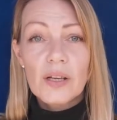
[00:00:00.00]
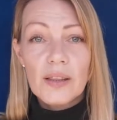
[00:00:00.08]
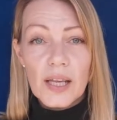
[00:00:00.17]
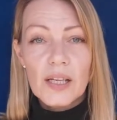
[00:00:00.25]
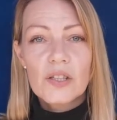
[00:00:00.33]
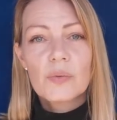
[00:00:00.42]

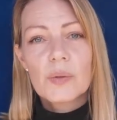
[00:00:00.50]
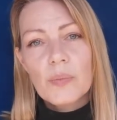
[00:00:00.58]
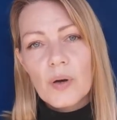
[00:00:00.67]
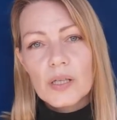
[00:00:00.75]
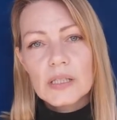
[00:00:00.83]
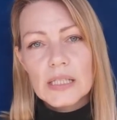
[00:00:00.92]
Only then do we
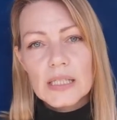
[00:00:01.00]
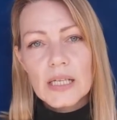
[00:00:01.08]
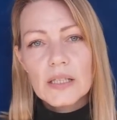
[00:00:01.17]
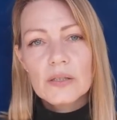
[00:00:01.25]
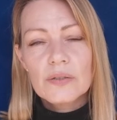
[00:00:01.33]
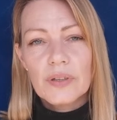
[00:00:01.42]
pass the
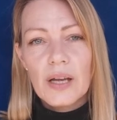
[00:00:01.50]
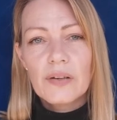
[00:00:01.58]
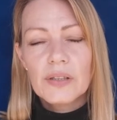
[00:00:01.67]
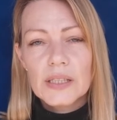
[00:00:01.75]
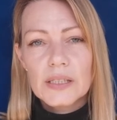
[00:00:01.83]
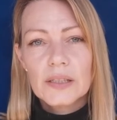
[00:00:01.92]
test of
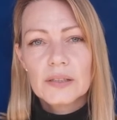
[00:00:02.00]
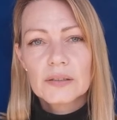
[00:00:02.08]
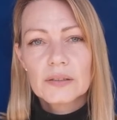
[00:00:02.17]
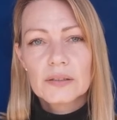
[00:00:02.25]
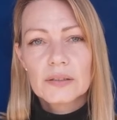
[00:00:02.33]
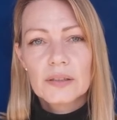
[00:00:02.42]
character.
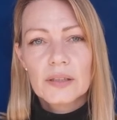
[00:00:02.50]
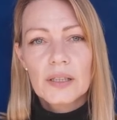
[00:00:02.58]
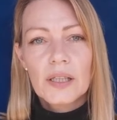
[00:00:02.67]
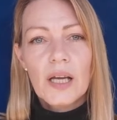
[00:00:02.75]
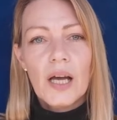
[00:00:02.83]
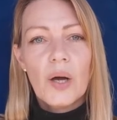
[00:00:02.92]

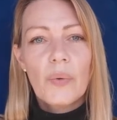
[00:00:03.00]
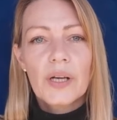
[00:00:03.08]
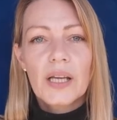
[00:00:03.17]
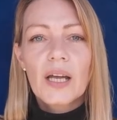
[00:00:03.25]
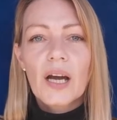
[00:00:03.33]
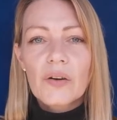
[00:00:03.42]
I
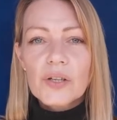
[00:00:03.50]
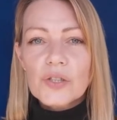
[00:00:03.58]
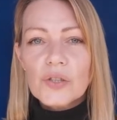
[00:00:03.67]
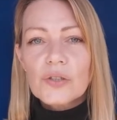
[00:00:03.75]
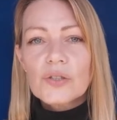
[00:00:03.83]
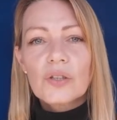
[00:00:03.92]
want to
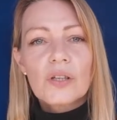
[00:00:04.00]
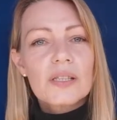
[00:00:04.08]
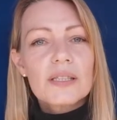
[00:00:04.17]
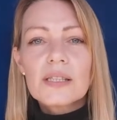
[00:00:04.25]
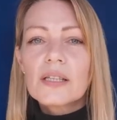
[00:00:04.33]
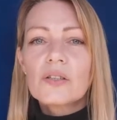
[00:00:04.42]
encourage you to
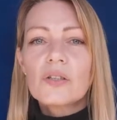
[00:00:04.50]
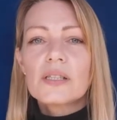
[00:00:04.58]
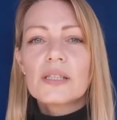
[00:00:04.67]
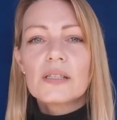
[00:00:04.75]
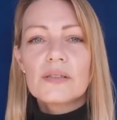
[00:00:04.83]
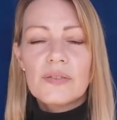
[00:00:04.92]

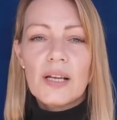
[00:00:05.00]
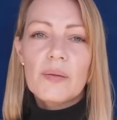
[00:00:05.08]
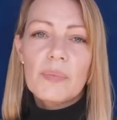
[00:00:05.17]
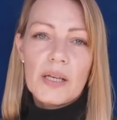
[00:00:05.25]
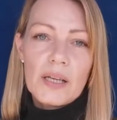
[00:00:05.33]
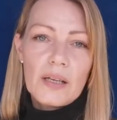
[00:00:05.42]
continuously
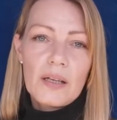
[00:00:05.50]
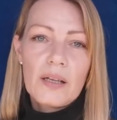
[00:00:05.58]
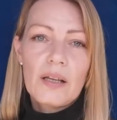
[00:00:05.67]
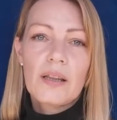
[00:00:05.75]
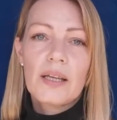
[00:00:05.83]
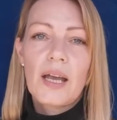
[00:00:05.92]
developing
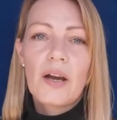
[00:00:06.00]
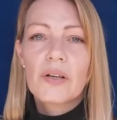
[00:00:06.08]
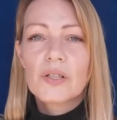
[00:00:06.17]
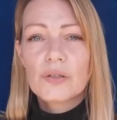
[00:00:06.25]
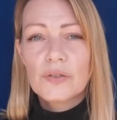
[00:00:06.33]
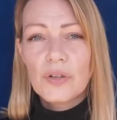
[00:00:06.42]
the
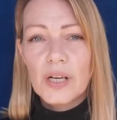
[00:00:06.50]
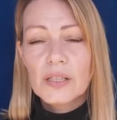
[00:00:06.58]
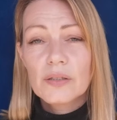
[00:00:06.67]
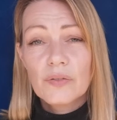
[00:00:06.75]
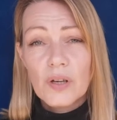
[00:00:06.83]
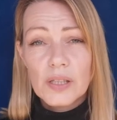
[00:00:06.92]
character
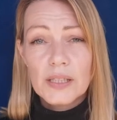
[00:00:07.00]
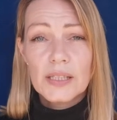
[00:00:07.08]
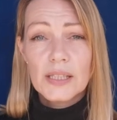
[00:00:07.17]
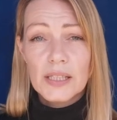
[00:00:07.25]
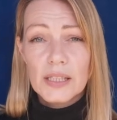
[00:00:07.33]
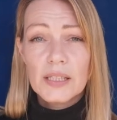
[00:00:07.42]
trait of
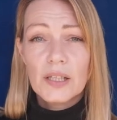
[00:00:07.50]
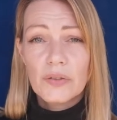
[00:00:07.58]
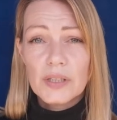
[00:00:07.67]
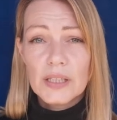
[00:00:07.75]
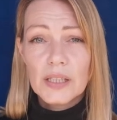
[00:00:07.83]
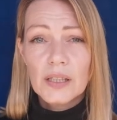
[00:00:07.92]
honesty and
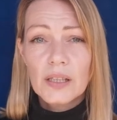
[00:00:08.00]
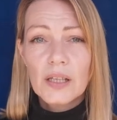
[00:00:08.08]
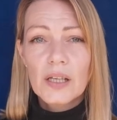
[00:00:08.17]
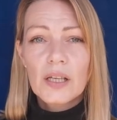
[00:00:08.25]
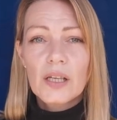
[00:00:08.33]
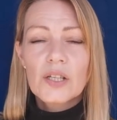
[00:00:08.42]
integrity,
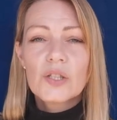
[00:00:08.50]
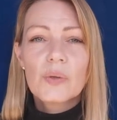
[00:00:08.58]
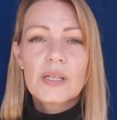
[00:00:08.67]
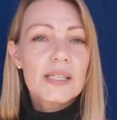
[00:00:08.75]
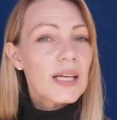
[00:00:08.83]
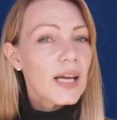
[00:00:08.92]

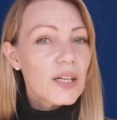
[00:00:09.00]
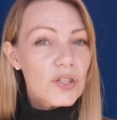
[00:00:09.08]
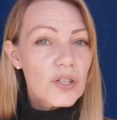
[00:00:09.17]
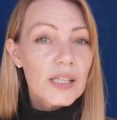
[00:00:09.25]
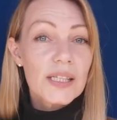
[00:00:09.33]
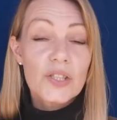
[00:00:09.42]
to
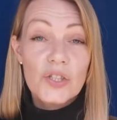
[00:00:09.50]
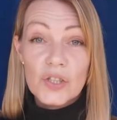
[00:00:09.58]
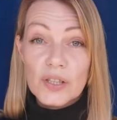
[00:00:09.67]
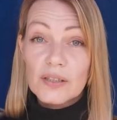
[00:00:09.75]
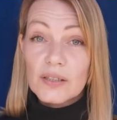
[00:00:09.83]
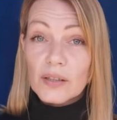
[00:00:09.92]
intentionally
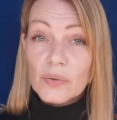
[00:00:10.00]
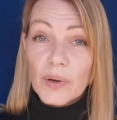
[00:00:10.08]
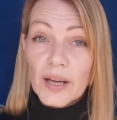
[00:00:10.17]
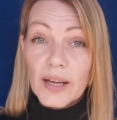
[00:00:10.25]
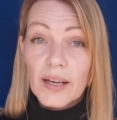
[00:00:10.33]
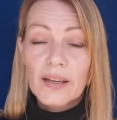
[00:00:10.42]
chisel
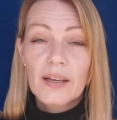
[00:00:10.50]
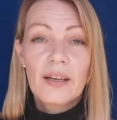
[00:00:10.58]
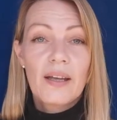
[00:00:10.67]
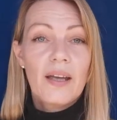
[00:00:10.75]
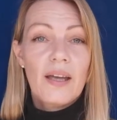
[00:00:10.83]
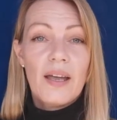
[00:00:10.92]
away
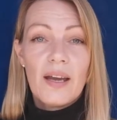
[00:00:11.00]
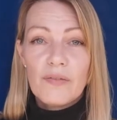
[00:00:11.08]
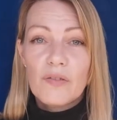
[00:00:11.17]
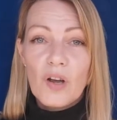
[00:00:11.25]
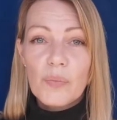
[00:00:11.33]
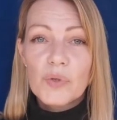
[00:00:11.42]

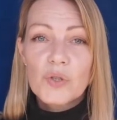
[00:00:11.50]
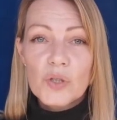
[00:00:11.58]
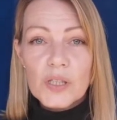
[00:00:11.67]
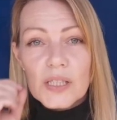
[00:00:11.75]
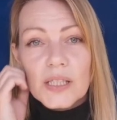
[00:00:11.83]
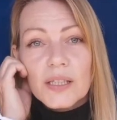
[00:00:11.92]
every
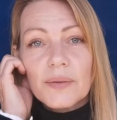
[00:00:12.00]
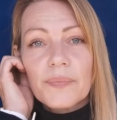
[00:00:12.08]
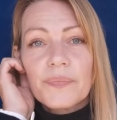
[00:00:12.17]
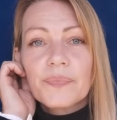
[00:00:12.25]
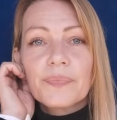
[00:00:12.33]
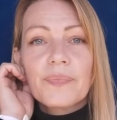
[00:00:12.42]
opportunity,